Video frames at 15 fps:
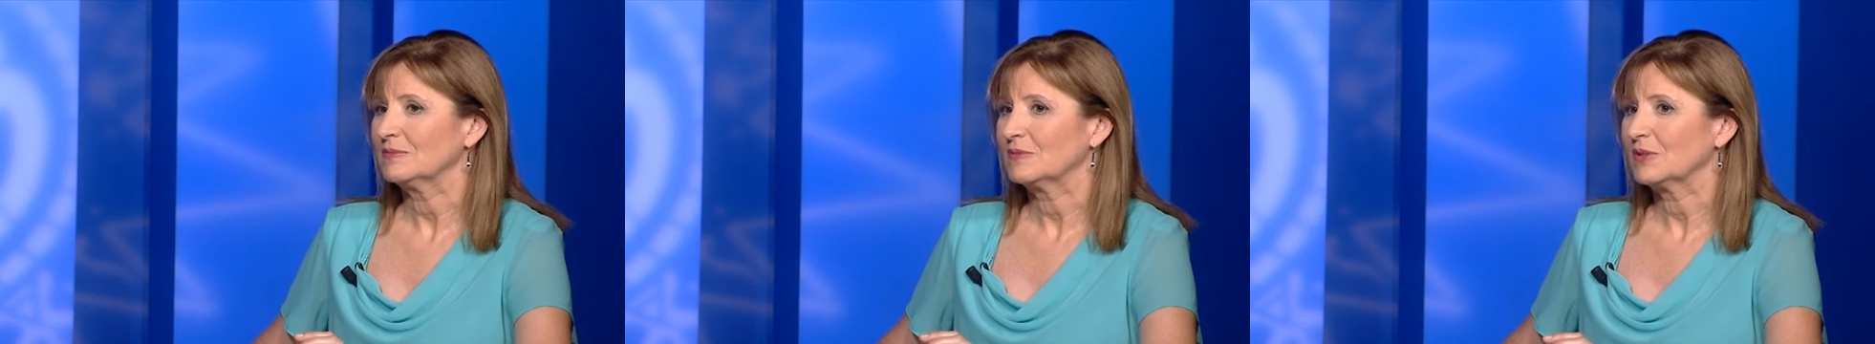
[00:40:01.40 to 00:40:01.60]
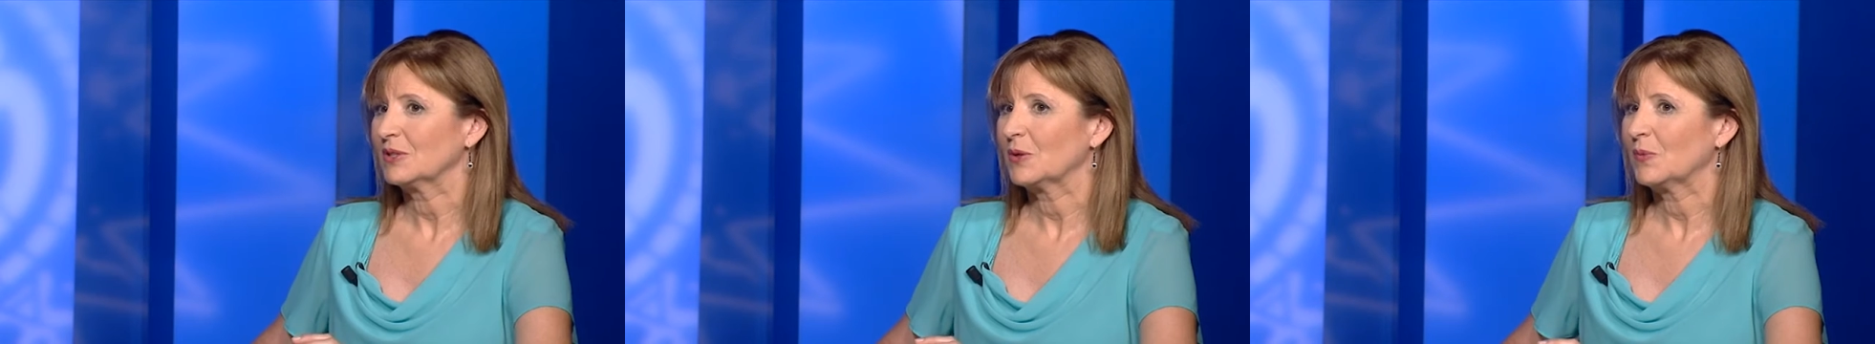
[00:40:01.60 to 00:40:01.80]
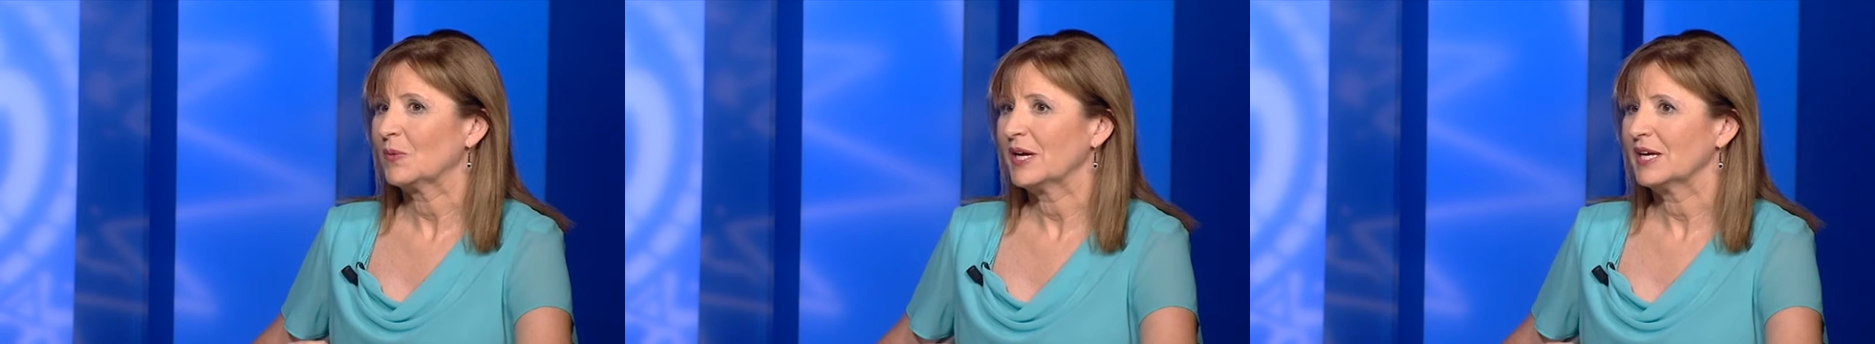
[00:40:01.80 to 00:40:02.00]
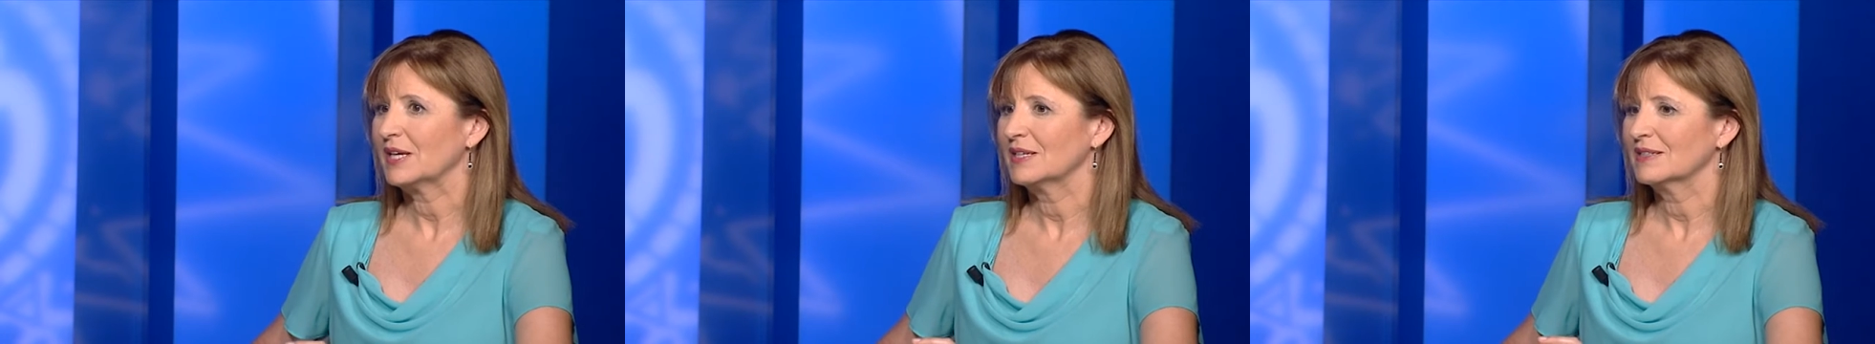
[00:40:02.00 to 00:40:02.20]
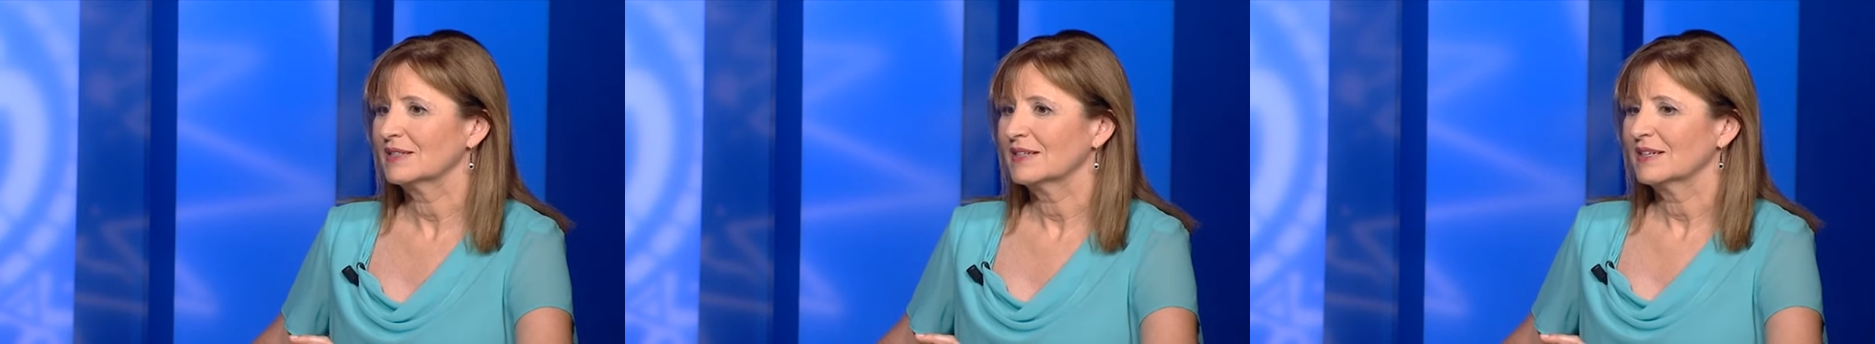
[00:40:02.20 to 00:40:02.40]
the
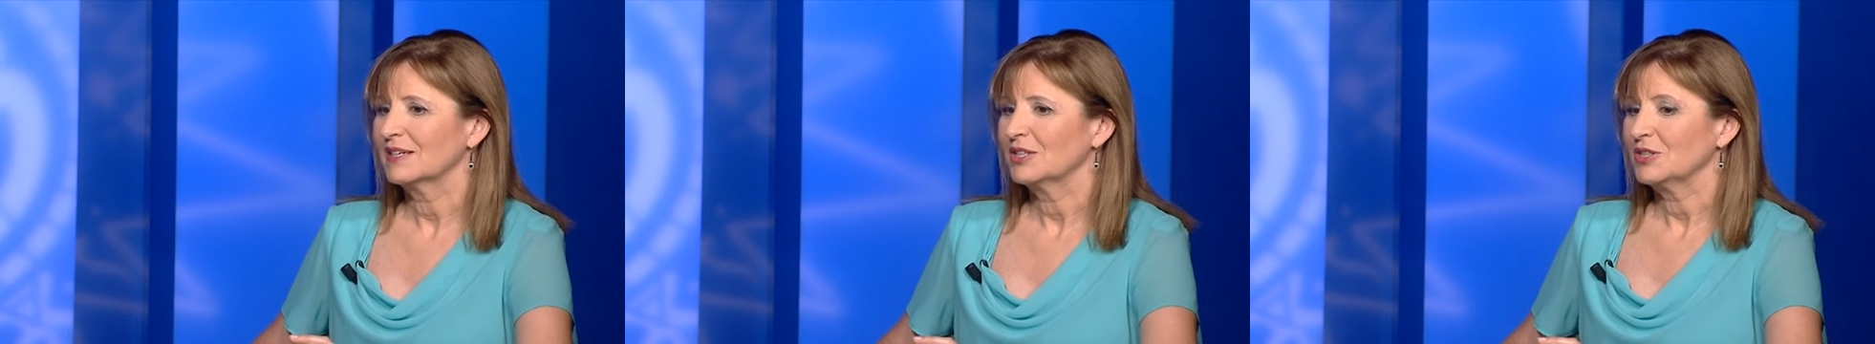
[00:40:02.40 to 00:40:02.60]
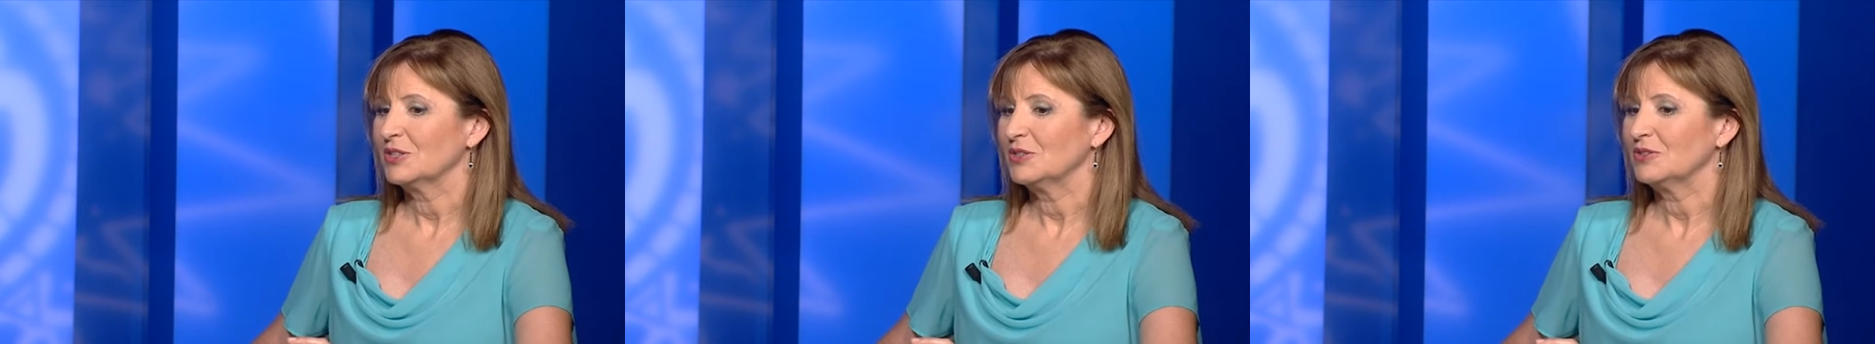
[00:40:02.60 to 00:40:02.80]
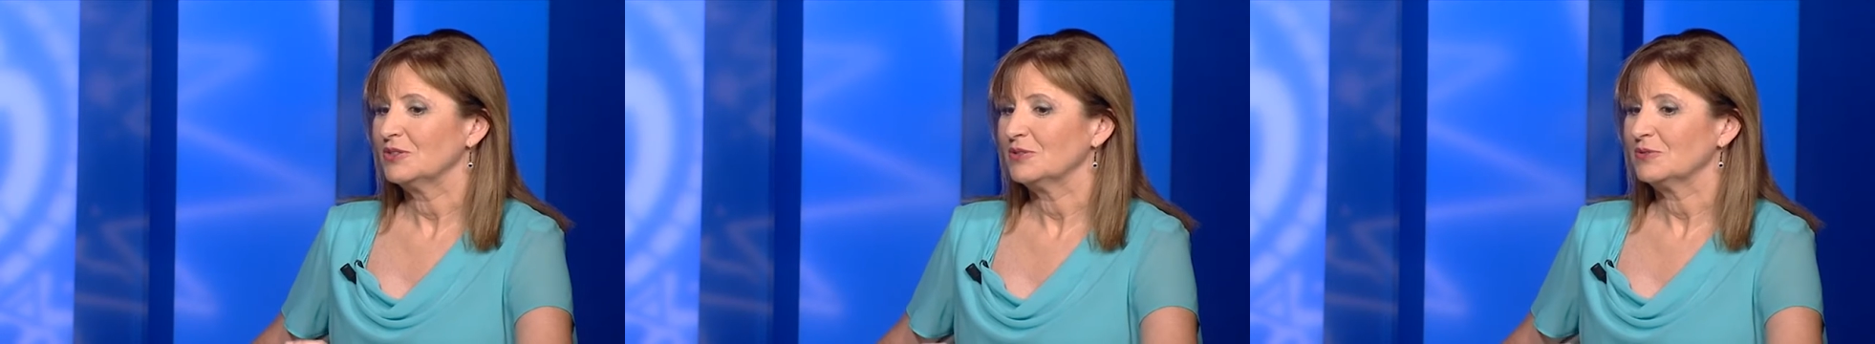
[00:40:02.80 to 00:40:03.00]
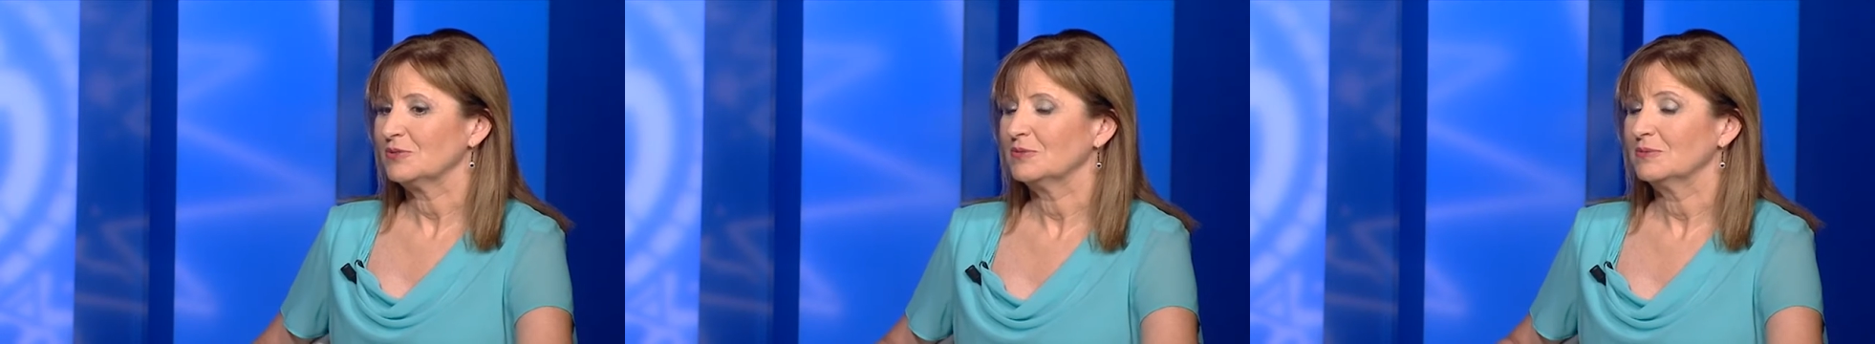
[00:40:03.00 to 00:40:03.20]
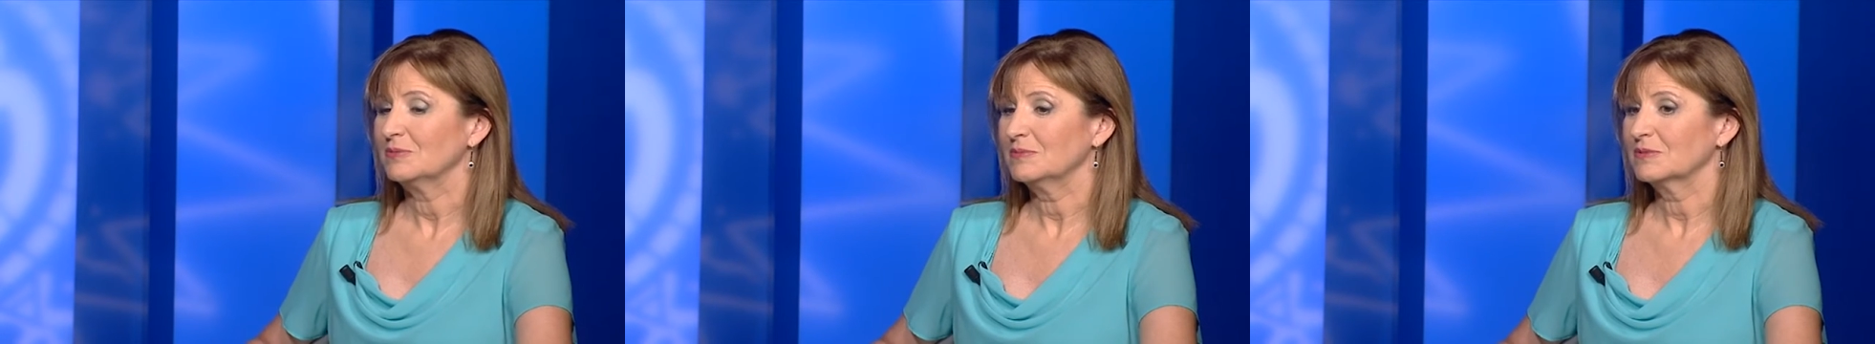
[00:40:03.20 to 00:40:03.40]
way
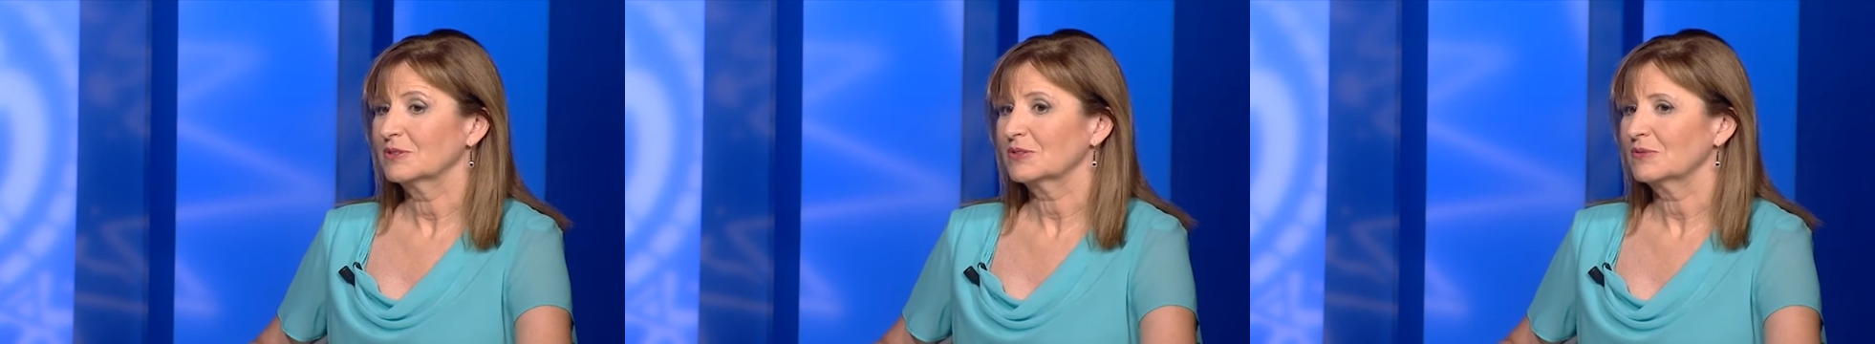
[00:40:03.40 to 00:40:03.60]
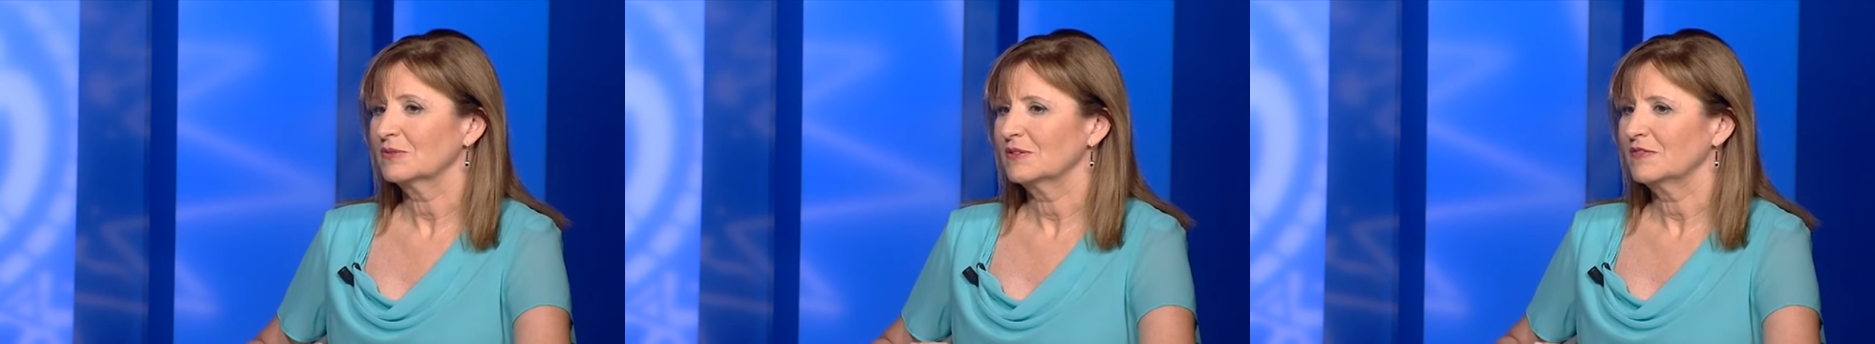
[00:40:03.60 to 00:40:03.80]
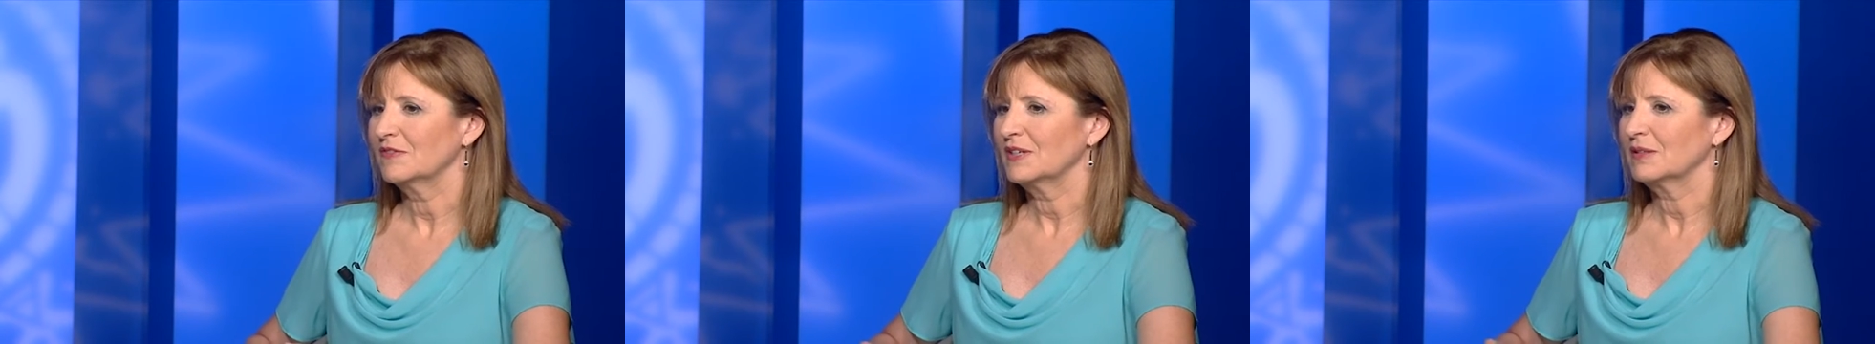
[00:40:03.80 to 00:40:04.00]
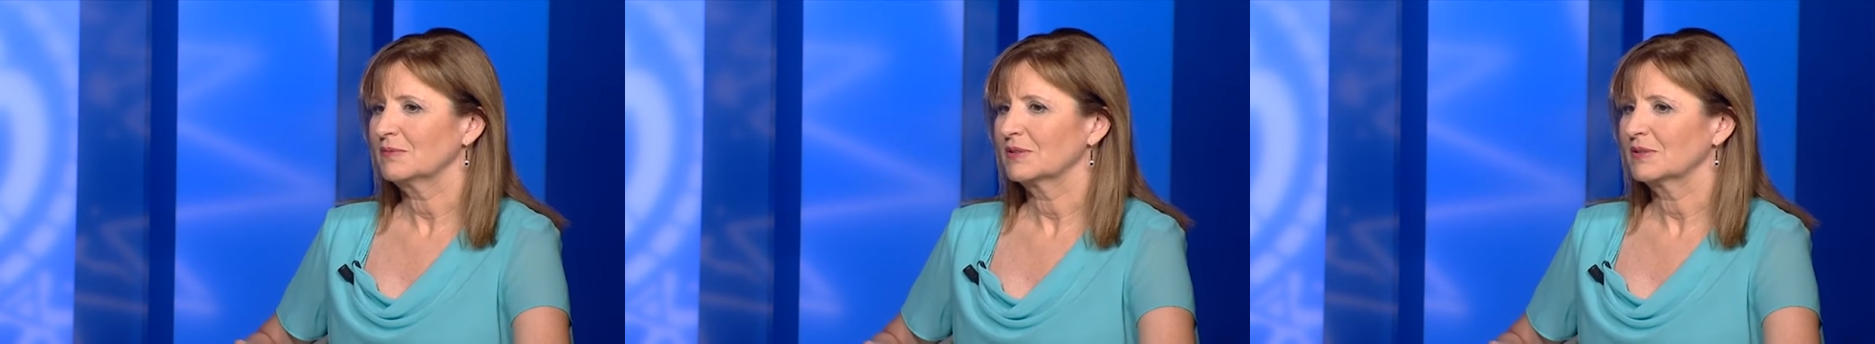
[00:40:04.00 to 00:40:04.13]
you not only feel,